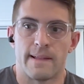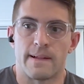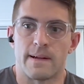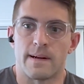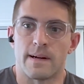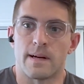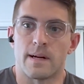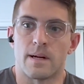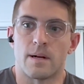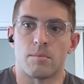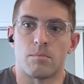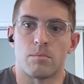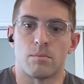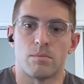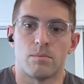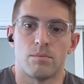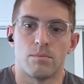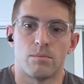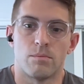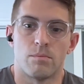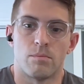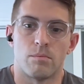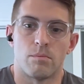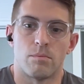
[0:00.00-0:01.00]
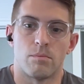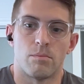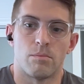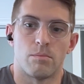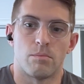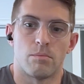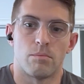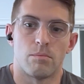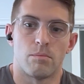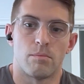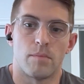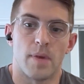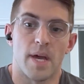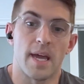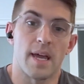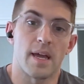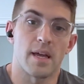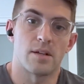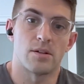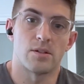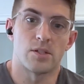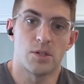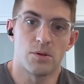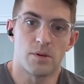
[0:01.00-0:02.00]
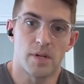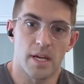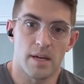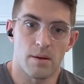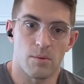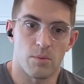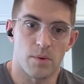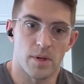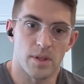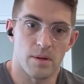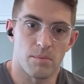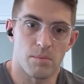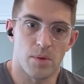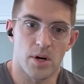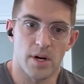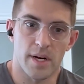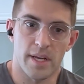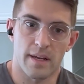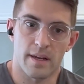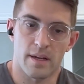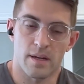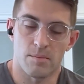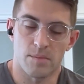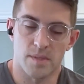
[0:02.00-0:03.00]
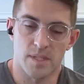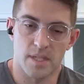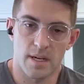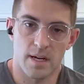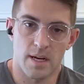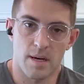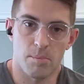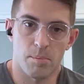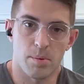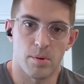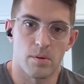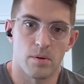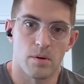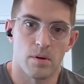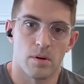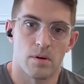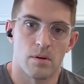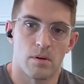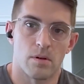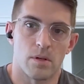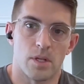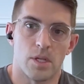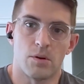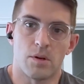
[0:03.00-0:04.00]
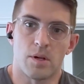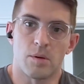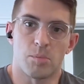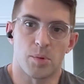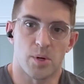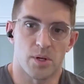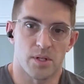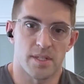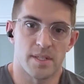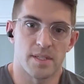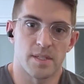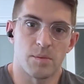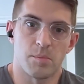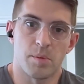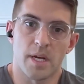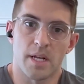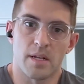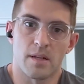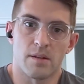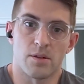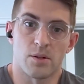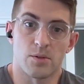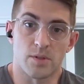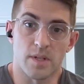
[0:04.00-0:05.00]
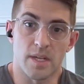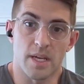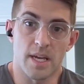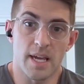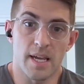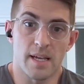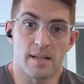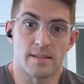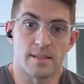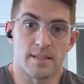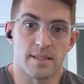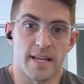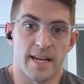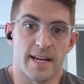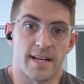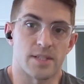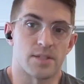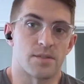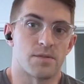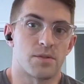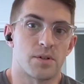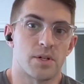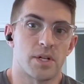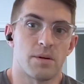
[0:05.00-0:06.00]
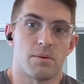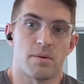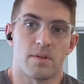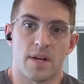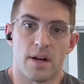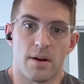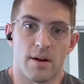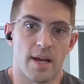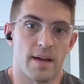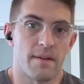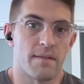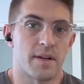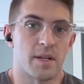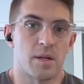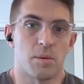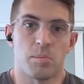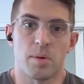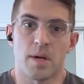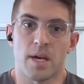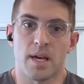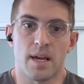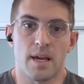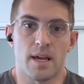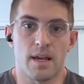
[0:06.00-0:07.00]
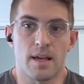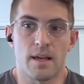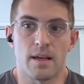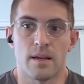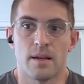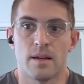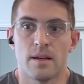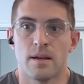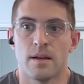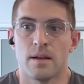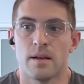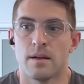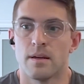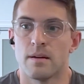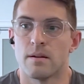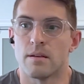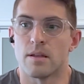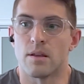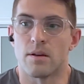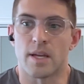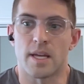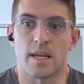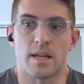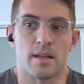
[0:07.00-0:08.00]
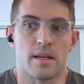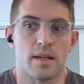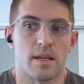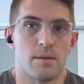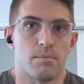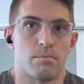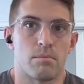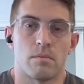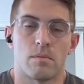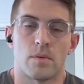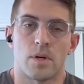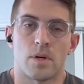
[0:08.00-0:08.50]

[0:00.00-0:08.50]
And you get, when the market comes up, you can participate in those gains tax-free without having to pay, like any,